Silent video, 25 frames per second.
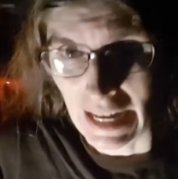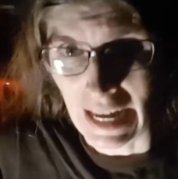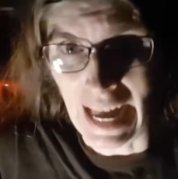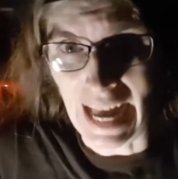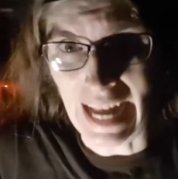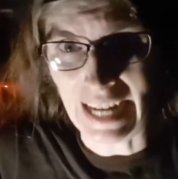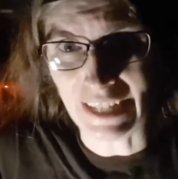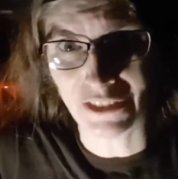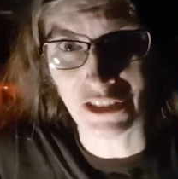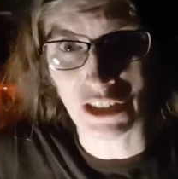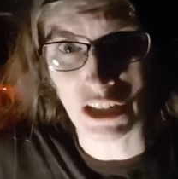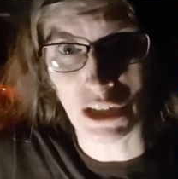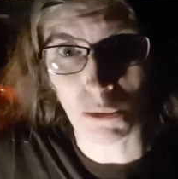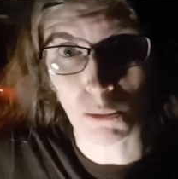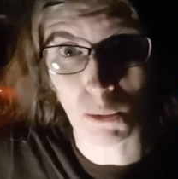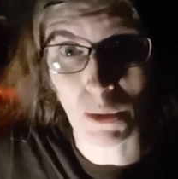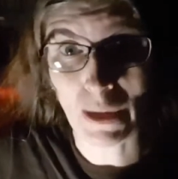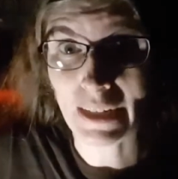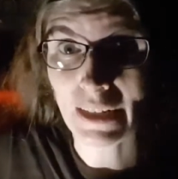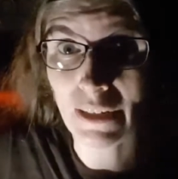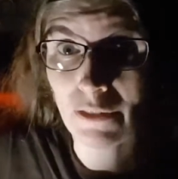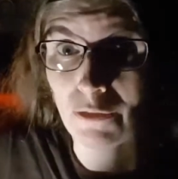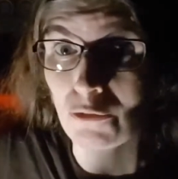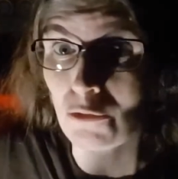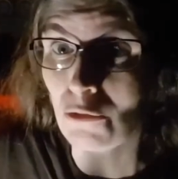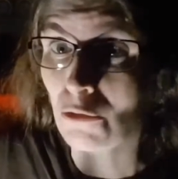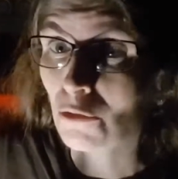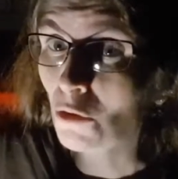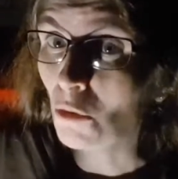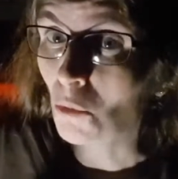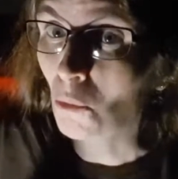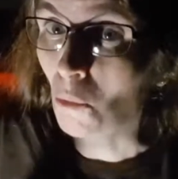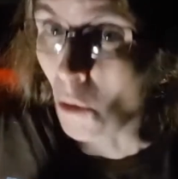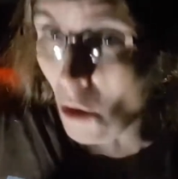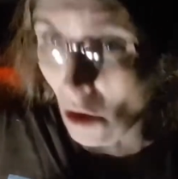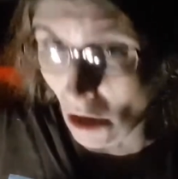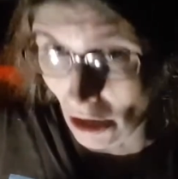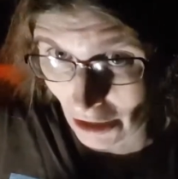and she went for a
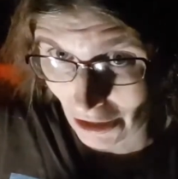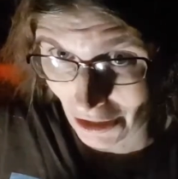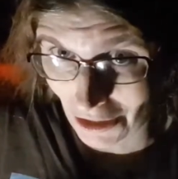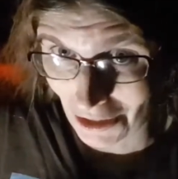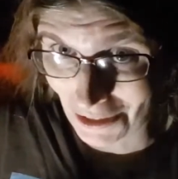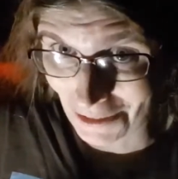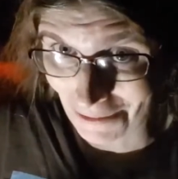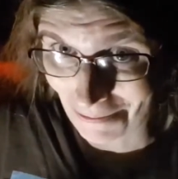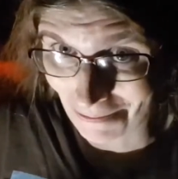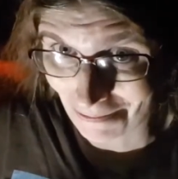walk.